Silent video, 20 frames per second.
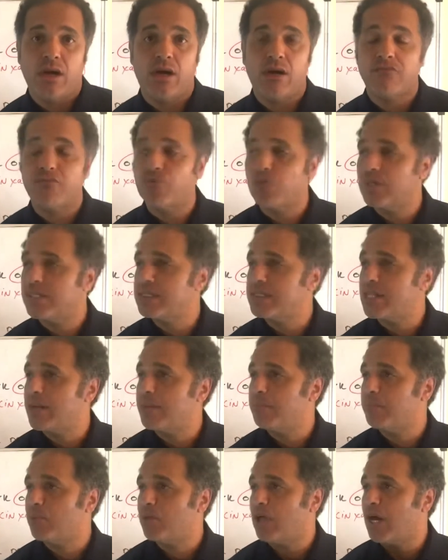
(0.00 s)
For
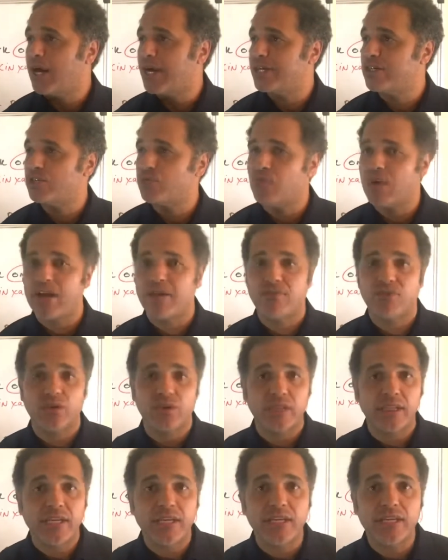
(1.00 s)
example, I
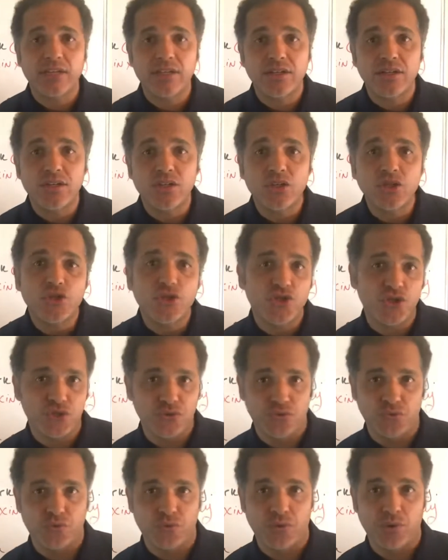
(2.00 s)
travel in
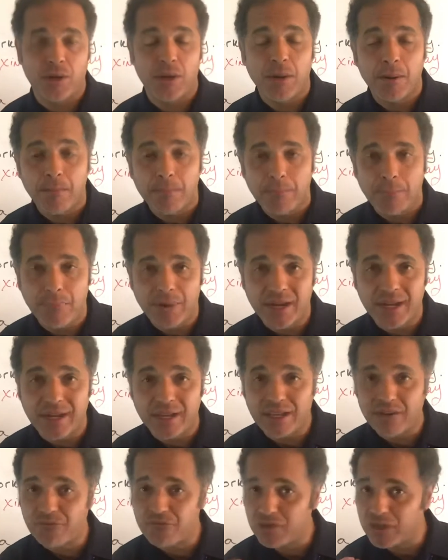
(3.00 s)
June.
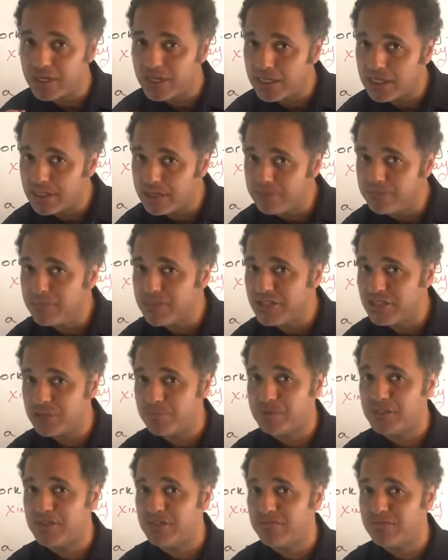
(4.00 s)
But if you're going to give me a
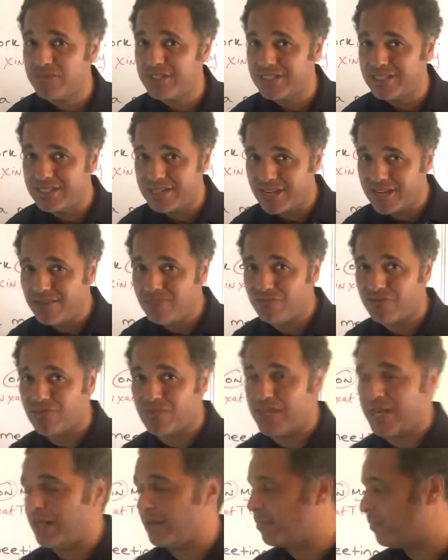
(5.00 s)
specific day for that